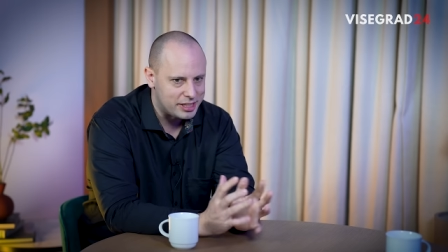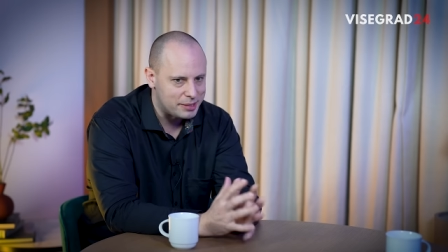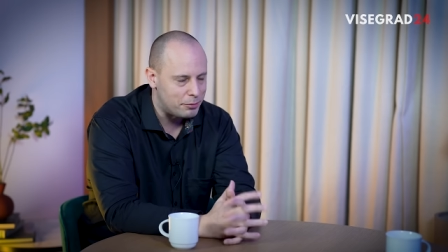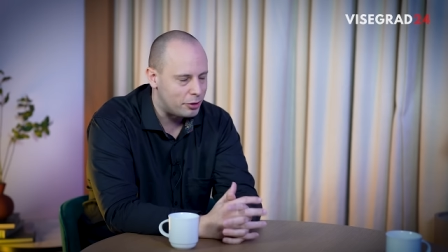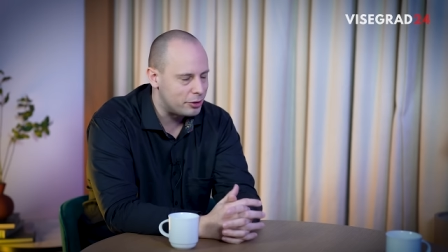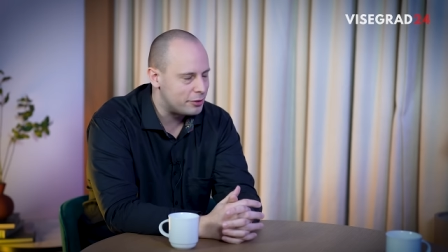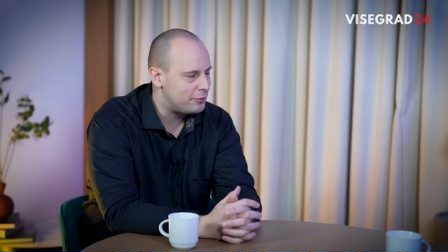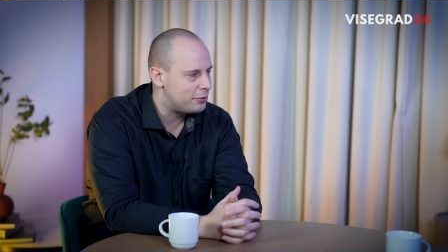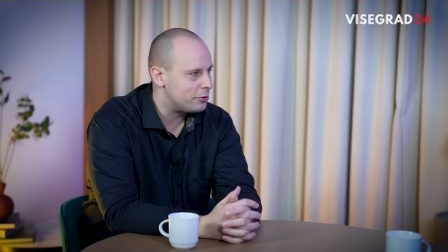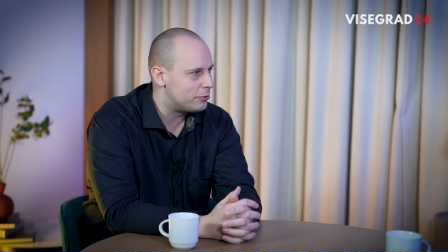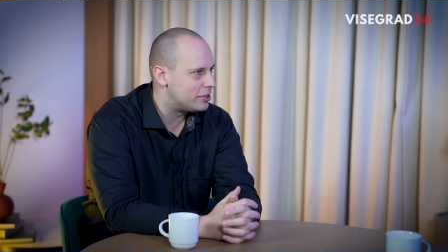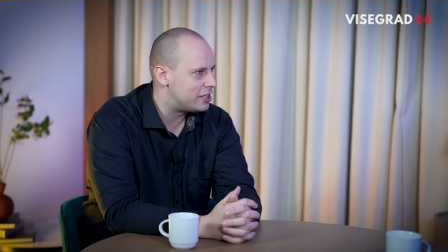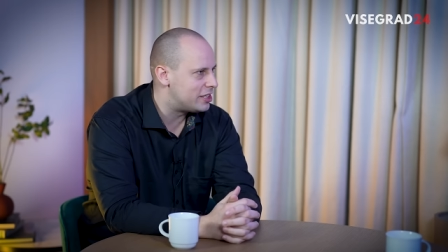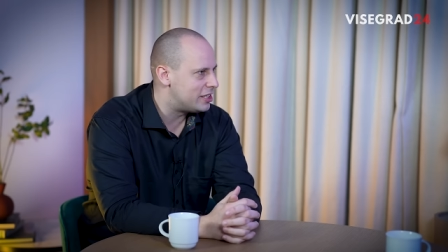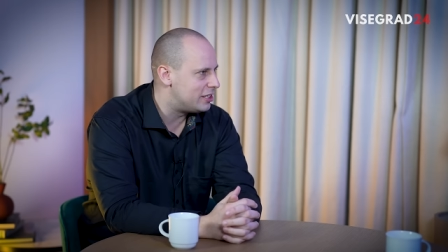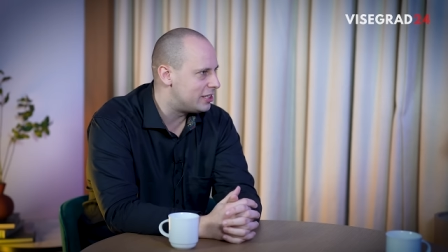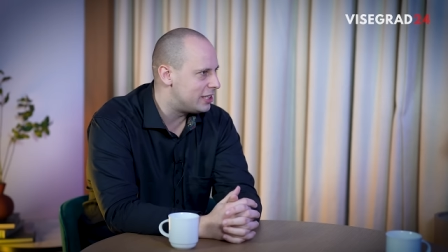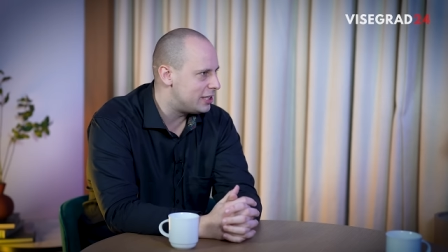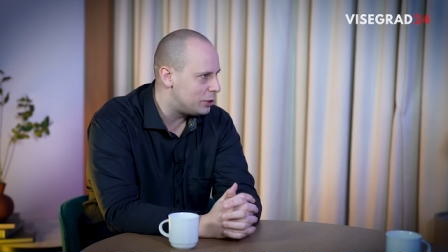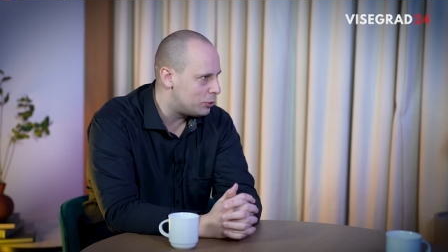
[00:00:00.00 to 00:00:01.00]
smartphones
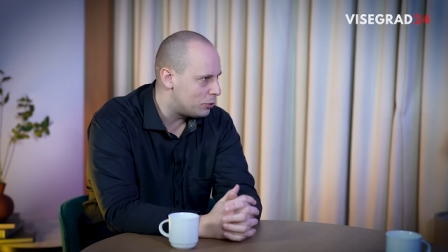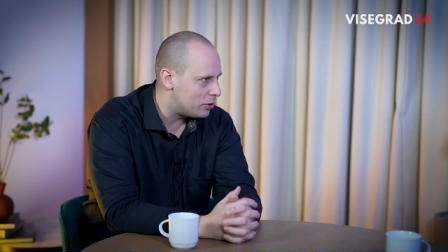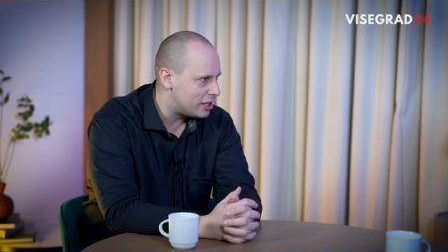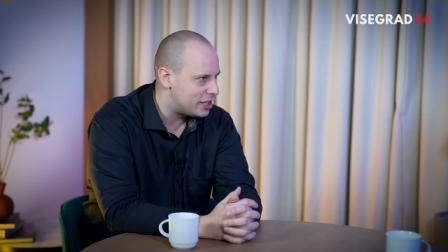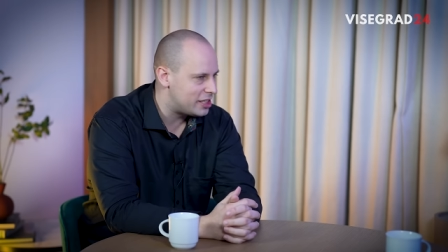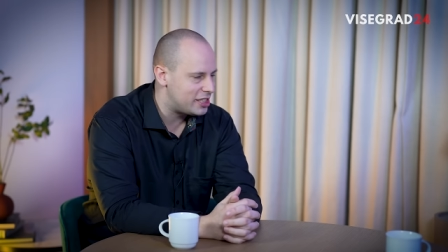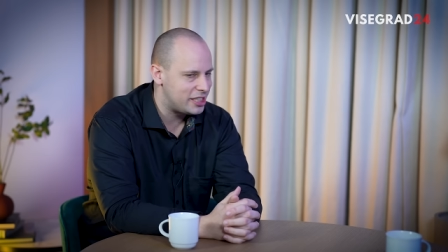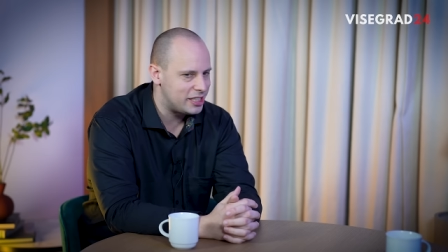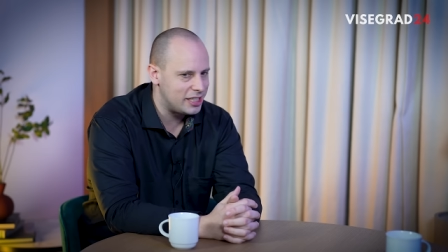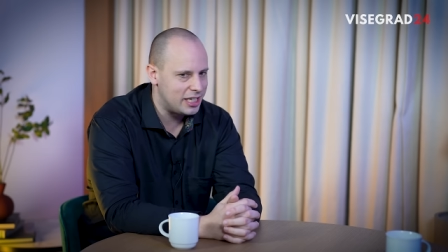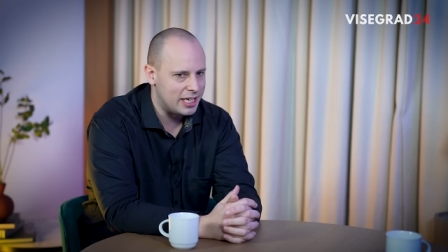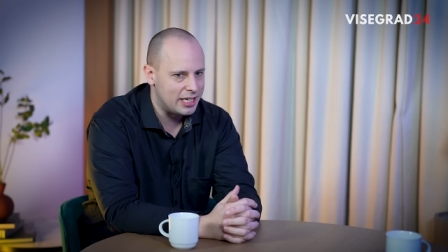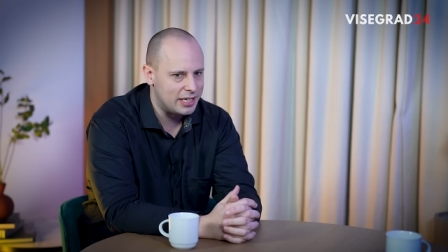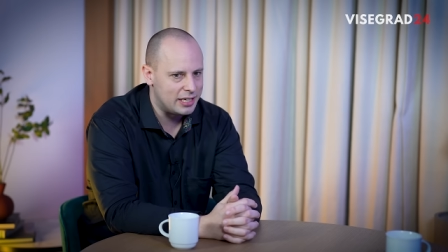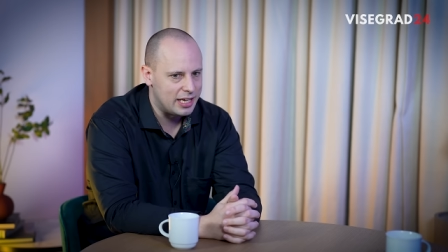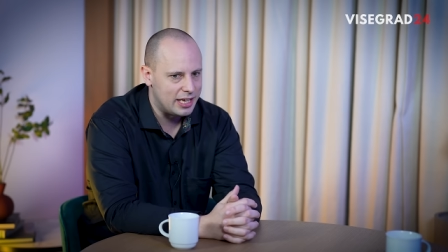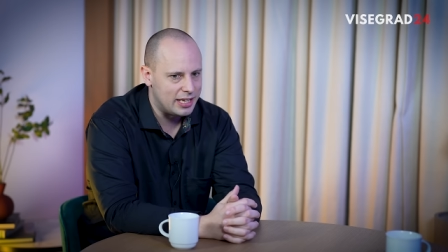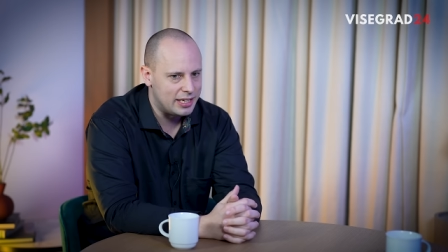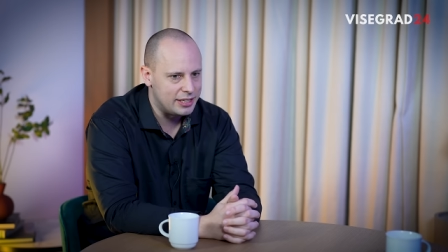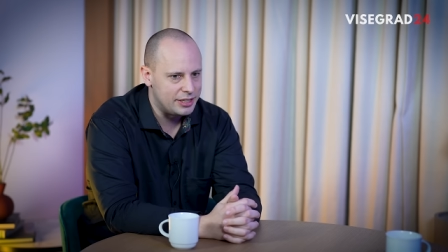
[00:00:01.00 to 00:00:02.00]
in the U.S. and
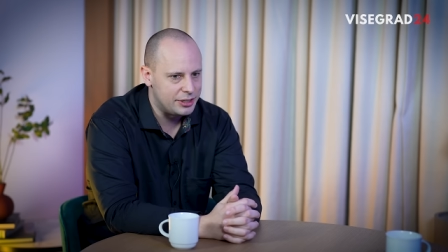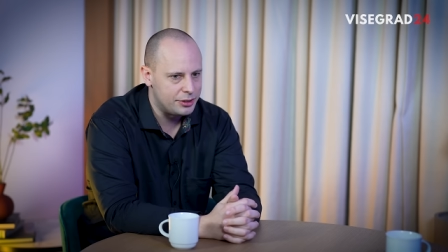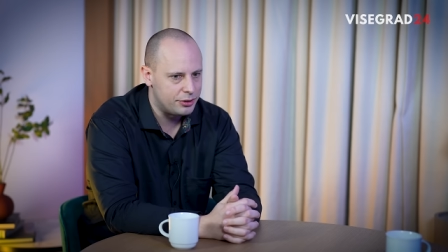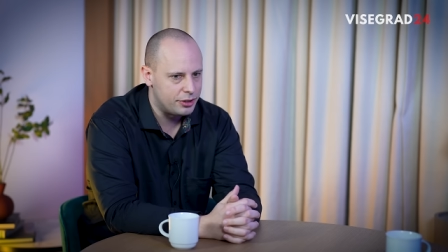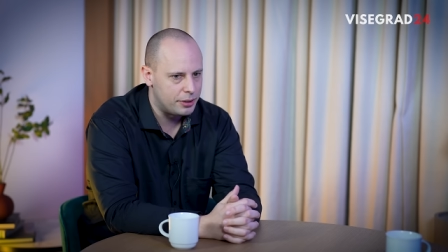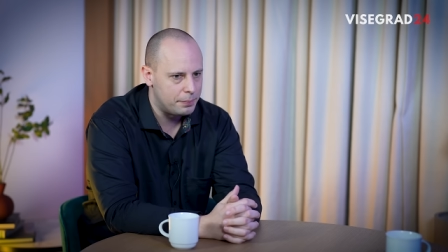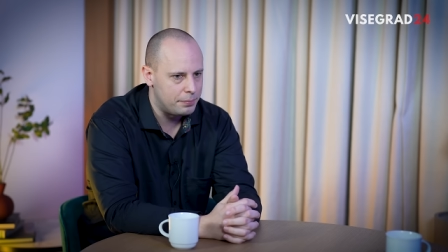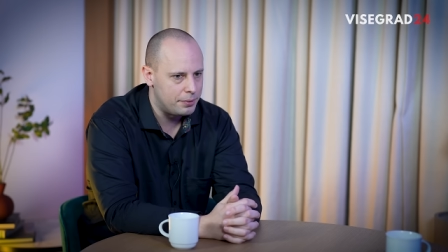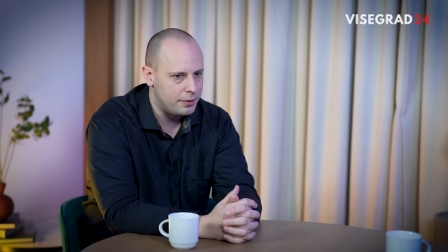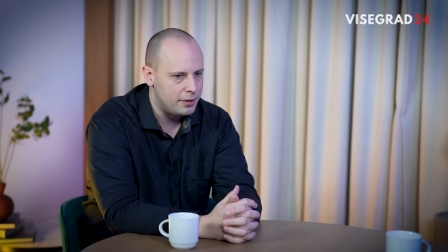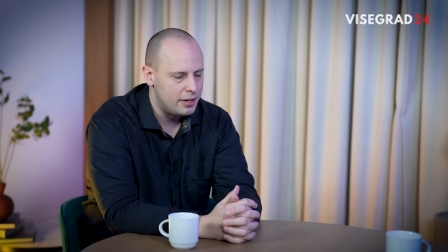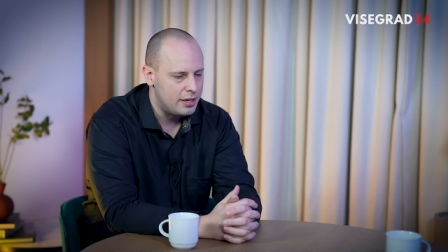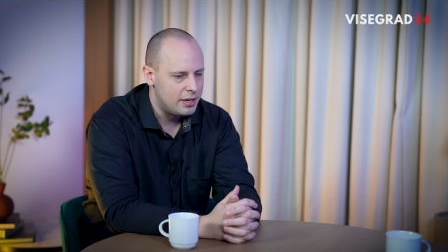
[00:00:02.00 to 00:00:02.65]
and Europe.